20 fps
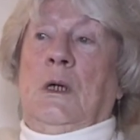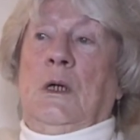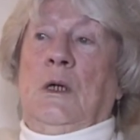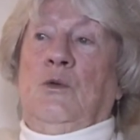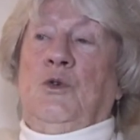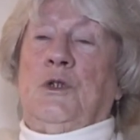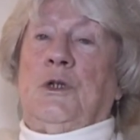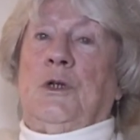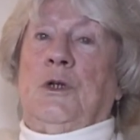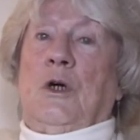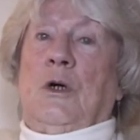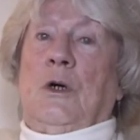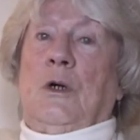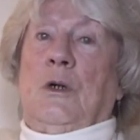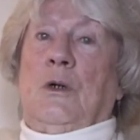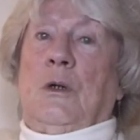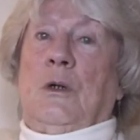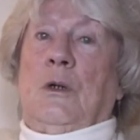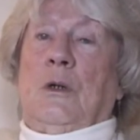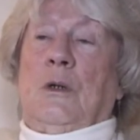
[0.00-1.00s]
He was an
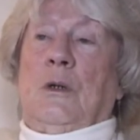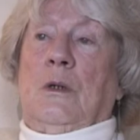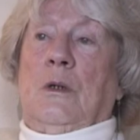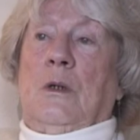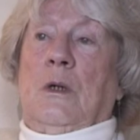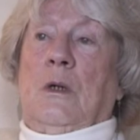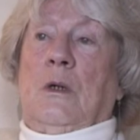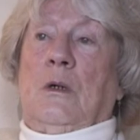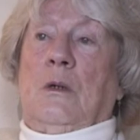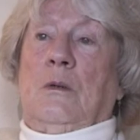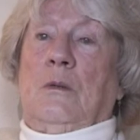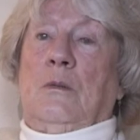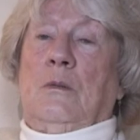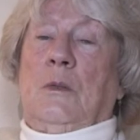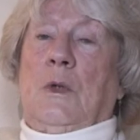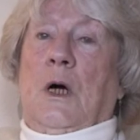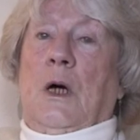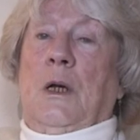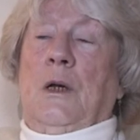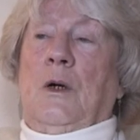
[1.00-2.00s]

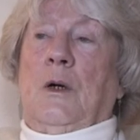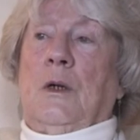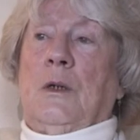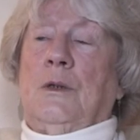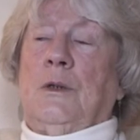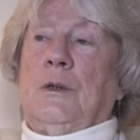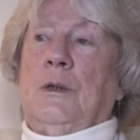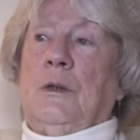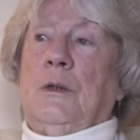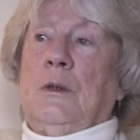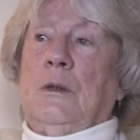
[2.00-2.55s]
eye doctor,